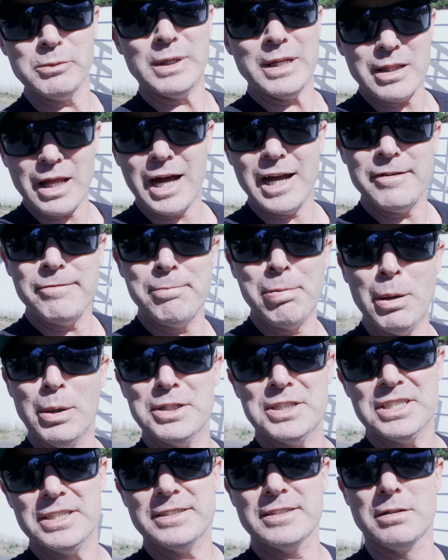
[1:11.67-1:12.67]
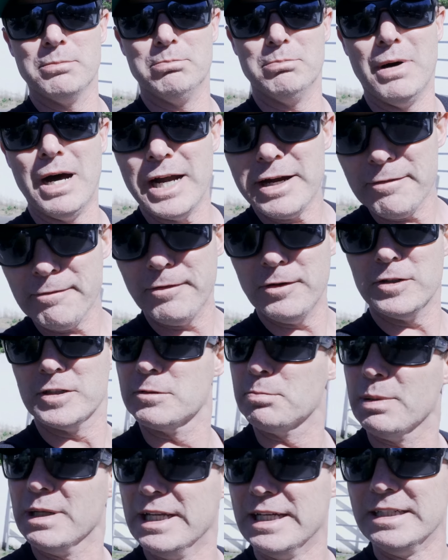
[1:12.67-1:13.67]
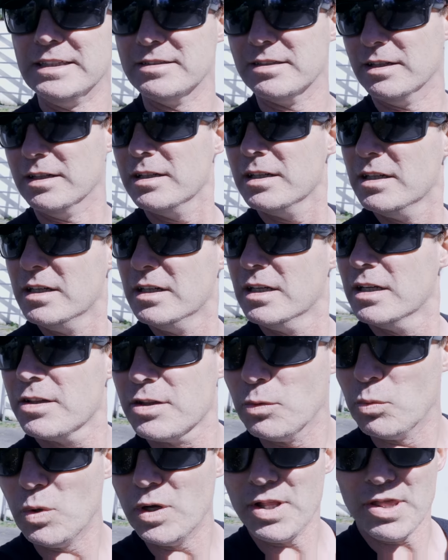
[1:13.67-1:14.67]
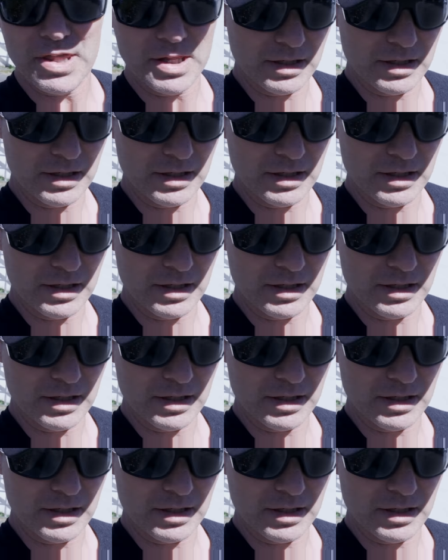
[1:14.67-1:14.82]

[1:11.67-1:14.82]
with, I've purchased my first blazer, the one